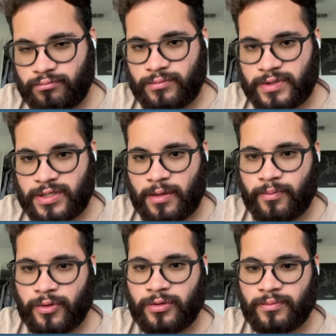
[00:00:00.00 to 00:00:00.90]

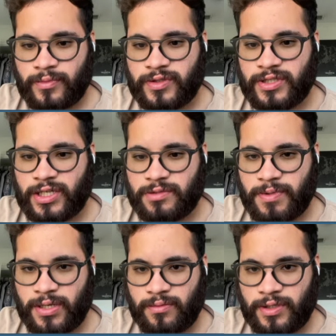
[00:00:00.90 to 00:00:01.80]
sample
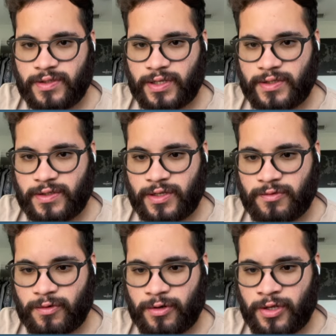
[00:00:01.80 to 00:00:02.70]
CSV, in this case this
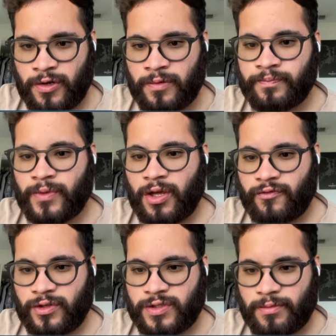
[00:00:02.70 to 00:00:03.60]
one right here,
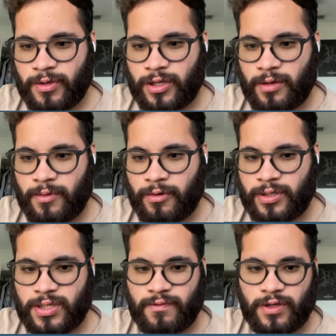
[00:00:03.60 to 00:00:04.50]
from several common
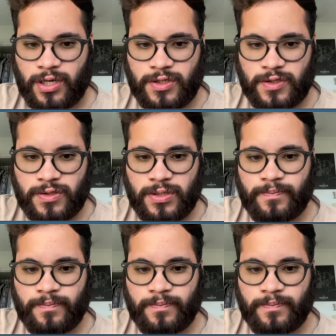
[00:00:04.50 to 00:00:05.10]
relative locations.